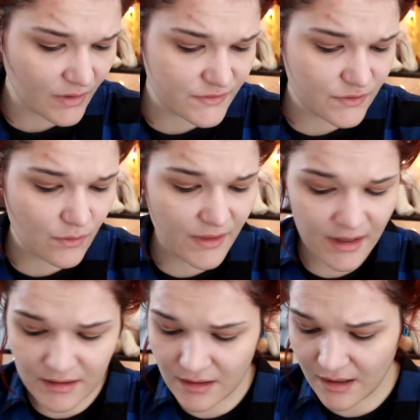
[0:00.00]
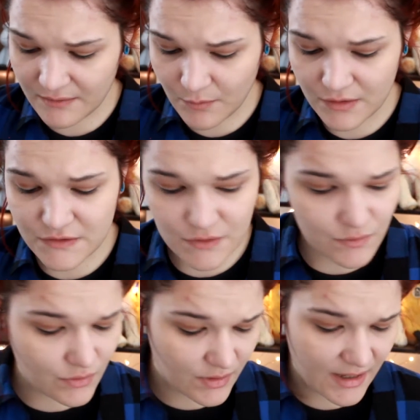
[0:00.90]
So then I want
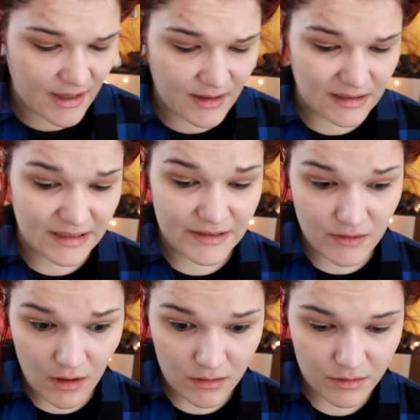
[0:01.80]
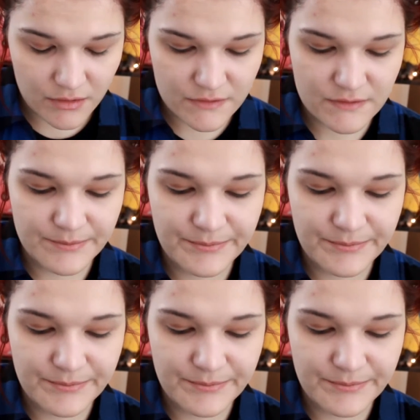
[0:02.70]
to look at lid colors.